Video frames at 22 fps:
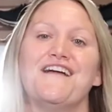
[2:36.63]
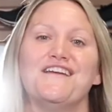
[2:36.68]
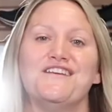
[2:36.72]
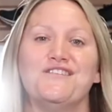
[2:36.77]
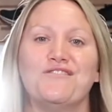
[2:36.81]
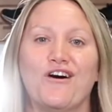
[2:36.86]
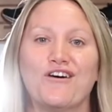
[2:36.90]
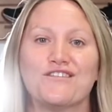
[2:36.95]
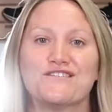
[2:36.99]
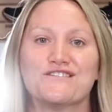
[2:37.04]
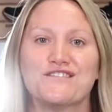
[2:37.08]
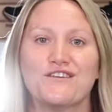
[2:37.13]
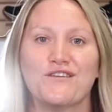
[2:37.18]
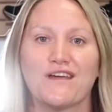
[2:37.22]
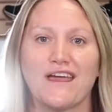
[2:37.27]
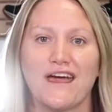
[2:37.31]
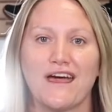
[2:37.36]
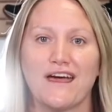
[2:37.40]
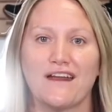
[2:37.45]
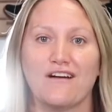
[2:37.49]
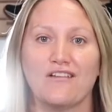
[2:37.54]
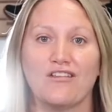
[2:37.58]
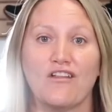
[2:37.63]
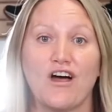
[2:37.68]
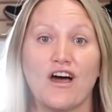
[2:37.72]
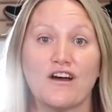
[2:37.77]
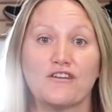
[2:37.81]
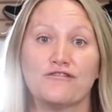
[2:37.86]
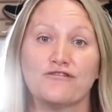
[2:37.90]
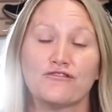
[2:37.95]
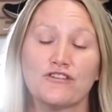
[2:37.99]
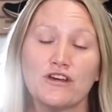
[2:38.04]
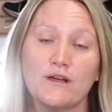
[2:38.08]
You also get a
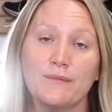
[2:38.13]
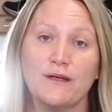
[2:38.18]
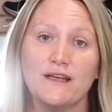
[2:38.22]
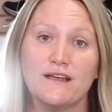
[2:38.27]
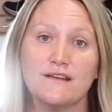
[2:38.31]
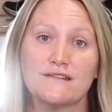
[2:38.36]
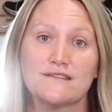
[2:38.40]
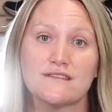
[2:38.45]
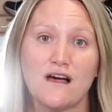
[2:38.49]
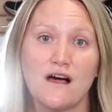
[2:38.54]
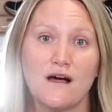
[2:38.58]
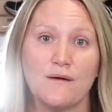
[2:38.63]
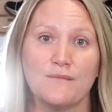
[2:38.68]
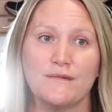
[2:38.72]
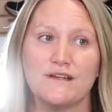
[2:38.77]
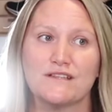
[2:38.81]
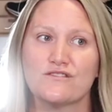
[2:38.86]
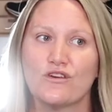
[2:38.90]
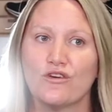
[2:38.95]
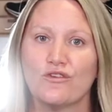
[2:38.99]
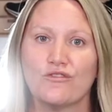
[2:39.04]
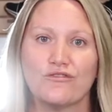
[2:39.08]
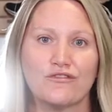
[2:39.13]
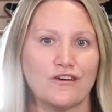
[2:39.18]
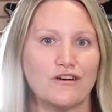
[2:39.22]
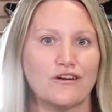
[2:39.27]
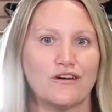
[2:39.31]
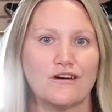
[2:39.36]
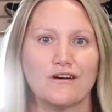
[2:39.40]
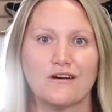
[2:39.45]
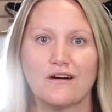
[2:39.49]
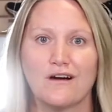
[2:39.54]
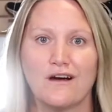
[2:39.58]
lot of freebies. Um, it's
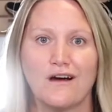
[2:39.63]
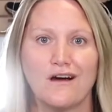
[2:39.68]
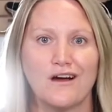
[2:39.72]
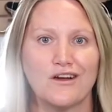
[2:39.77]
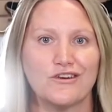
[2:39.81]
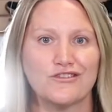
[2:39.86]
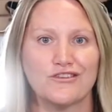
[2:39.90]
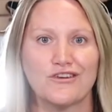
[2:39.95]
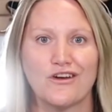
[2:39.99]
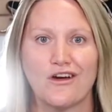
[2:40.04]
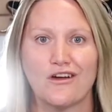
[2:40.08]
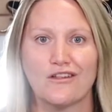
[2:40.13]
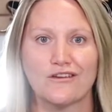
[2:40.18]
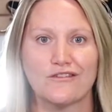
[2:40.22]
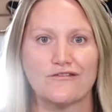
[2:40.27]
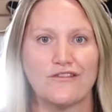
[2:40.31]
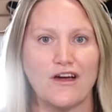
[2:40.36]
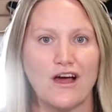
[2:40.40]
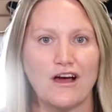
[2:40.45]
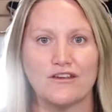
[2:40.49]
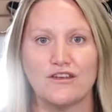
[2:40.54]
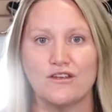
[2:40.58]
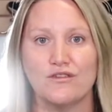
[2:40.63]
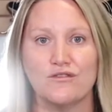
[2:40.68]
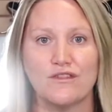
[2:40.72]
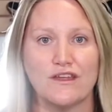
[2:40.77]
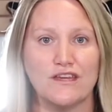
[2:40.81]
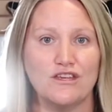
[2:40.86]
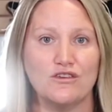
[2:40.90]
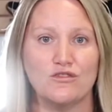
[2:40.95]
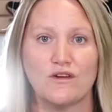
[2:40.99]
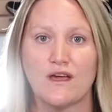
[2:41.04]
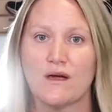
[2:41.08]
over a $100 value
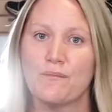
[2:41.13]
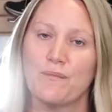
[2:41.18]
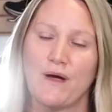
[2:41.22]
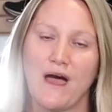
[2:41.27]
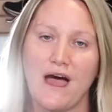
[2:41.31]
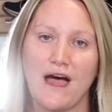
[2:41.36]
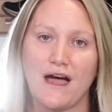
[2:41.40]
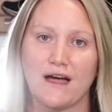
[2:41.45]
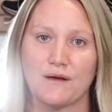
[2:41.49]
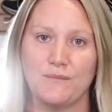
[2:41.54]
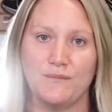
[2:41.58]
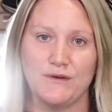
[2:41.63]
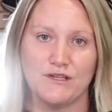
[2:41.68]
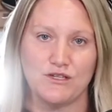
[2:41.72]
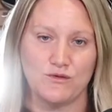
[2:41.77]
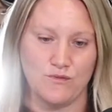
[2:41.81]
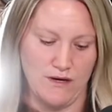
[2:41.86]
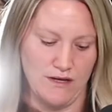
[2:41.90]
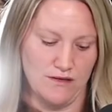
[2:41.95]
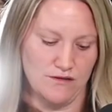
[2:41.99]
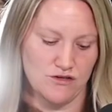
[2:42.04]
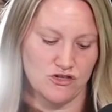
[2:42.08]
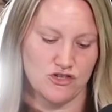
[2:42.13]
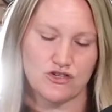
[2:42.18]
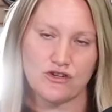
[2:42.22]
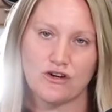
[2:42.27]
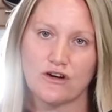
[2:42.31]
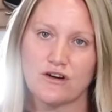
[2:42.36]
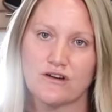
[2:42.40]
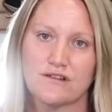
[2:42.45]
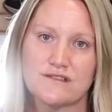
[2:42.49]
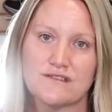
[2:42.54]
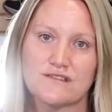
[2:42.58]
that you get back between the
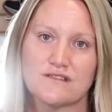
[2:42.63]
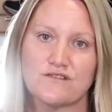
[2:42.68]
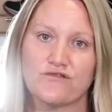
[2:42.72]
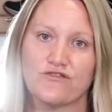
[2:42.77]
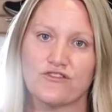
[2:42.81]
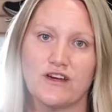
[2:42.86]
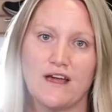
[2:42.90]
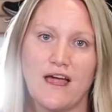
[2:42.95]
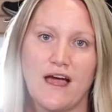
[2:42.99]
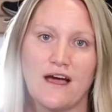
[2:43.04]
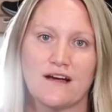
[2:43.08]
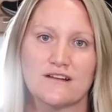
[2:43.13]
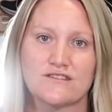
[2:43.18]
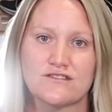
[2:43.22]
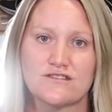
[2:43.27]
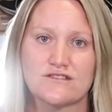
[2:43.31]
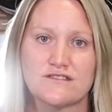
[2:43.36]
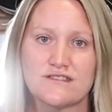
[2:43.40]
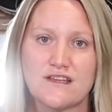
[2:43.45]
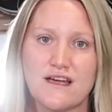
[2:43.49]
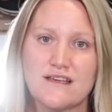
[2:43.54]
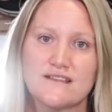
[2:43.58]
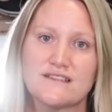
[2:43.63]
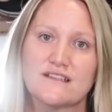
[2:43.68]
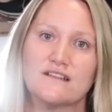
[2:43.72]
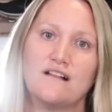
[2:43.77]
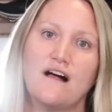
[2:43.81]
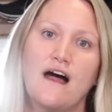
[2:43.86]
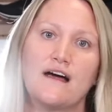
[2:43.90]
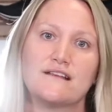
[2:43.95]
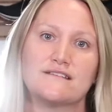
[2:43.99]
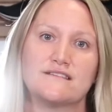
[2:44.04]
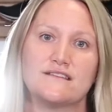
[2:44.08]
shirts, free exercise
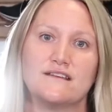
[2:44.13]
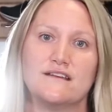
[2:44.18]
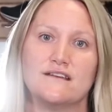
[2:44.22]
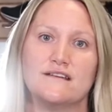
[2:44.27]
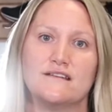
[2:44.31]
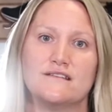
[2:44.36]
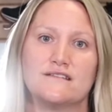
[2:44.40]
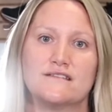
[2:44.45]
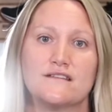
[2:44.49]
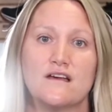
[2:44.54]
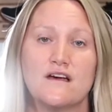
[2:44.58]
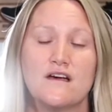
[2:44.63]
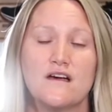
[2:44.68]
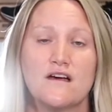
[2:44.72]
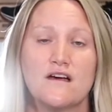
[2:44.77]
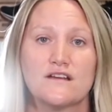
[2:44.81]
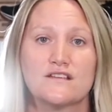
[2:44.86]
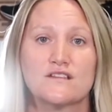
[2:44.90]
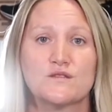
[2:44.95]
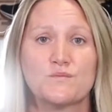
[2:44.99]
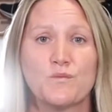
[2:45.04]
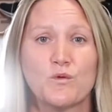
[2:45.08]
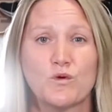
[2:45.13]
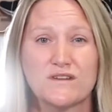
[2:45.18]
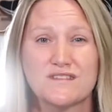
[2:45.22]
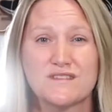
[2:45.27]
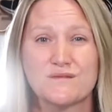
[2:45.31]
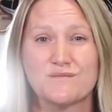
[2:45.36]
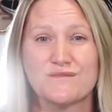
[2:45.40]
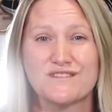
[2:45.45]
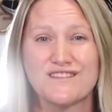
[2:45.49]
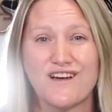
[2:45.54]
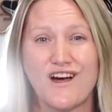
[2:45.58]
classes,
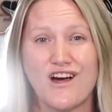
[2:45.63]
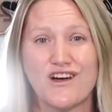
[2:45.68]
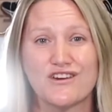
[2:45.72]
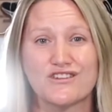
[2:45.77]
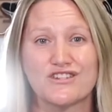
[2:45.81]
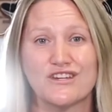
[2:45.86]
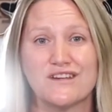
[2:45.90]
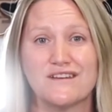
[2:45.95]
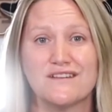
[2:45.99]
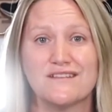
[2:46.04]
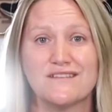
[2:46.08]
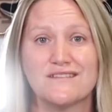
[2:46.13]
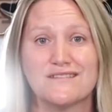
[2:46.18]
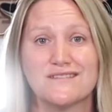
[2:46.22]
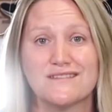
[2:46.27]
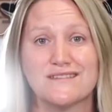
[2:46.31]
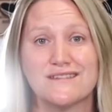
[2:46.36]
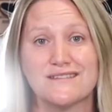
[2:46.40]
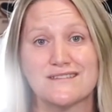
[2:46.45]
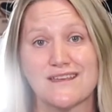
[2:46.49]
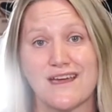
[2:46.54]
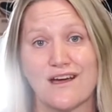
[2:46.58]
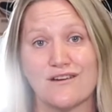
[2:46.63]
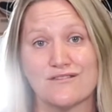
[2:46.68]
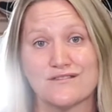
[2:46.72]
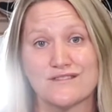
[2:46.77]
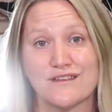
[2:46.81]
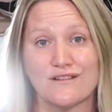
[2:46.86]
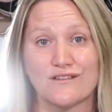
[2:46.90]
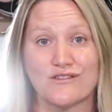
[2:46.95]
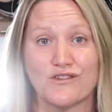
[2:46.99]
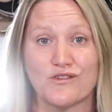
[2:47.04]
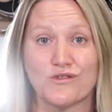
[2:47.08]
sports massages,
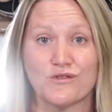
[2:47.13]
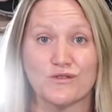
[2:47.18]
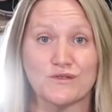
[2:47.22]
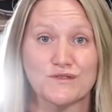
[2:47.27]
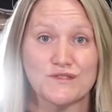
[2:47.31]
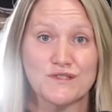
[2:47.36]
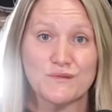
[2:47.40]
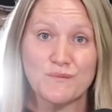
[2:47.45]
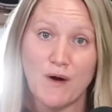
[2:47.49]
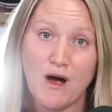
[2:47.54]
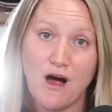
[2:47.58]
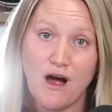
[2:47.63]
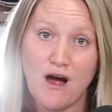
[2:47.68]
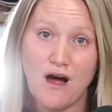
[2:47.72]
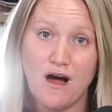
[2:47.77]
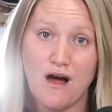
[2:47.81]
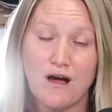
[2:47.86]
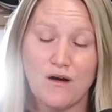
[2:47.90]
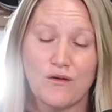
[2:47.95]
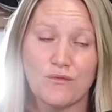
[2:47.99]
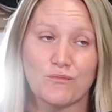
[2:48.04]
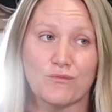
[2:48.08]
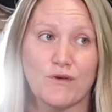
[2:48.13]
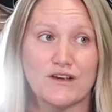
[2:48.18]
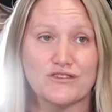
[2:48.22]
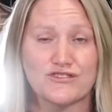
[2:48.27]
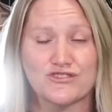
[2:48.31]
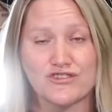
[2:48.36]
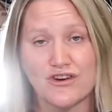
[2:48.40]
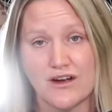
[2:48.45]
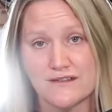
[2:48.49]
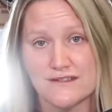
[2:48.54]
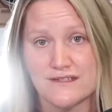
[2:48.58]
discounts at a local spa,
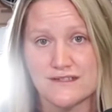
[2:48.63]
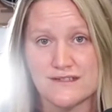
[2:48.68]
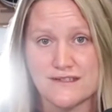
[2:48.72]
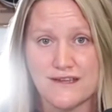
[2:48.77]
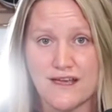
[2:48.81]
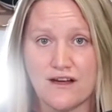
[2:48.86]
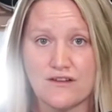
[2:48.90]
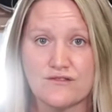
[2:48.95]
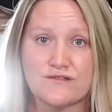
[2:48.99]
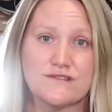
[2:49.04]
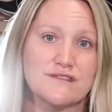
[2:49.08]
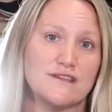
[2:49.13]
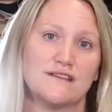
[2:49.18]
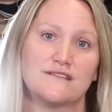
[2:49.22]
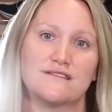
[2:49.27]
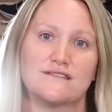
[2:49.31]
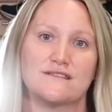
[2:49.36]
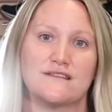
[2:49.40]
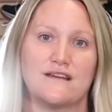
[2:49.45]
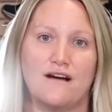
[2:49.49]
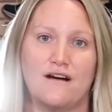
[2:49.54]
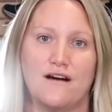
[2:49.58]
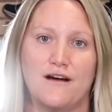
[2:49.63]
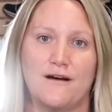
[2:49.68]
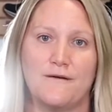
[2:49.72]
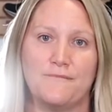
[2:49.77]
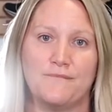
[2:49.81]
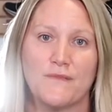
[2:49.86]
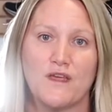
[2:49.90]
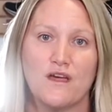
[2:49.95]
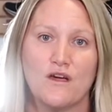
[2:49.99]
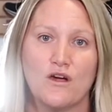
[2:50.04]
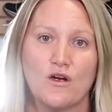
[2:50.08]
restaurant discounts. It's
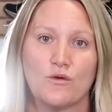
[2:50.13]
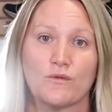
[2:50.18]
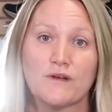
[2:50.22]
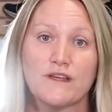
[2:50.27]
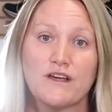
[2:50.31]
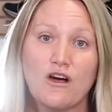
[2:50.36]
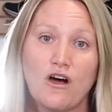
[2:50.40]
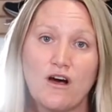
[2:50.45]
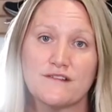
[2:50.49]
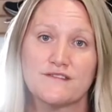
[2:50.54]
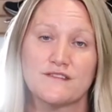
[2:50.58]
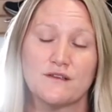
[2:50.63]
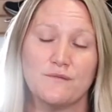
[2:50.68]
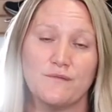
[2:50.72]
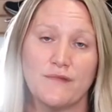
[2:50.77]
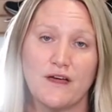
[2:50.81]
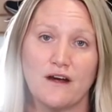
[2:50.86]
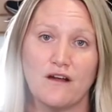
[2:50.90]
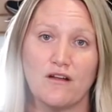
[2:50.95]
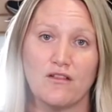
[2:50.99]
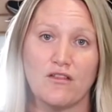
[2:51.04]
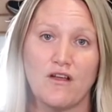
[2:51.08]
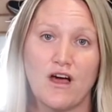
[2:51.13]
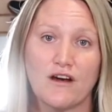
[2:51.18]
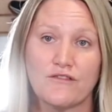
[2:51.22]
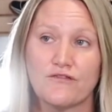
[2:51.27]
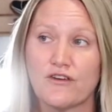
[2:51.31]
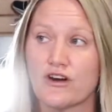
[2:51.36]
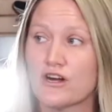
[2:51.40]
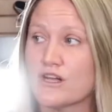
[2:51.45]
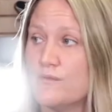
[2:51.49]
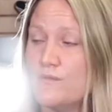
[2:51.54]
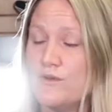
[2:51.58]
um, really awesome that a lot
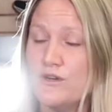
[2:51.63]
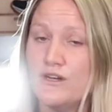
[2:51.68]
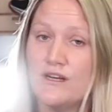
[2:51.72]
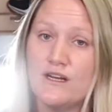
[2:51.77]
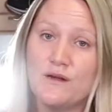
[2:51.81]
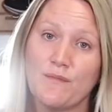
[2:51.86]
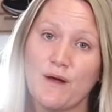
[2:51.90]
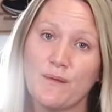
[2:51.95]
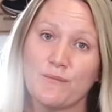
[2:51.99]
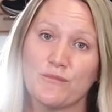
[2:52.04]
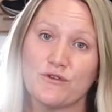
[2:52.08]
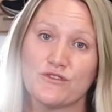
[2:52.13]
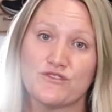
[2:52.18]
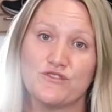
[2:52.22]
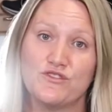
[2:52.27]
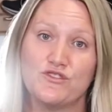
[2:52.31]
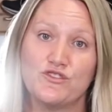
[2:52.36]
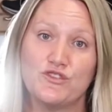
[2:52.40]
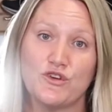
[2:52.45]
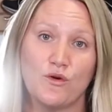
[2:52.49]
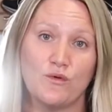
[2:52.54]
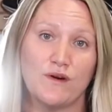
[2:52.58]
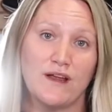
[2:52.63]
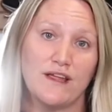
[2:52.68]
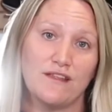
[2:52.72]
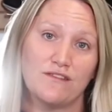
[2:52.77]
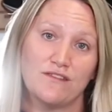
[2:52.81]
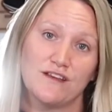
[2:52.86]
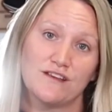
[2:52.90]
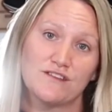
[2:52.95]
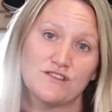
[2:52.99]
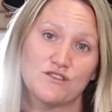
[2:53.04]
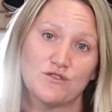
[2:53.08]
of our community community members
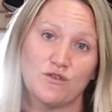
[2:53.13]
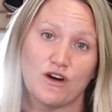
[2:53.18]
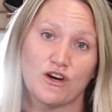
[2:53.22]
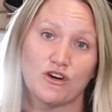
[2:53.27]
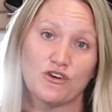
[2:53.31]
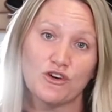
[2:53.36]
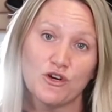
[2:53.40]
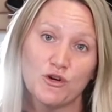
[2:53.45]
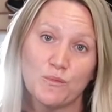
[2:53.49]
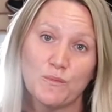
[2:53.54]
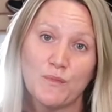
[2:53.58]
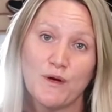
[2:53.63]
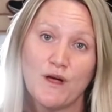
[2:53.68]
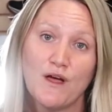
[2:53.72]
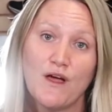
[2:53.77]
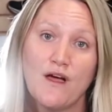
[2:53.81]
donate things to our group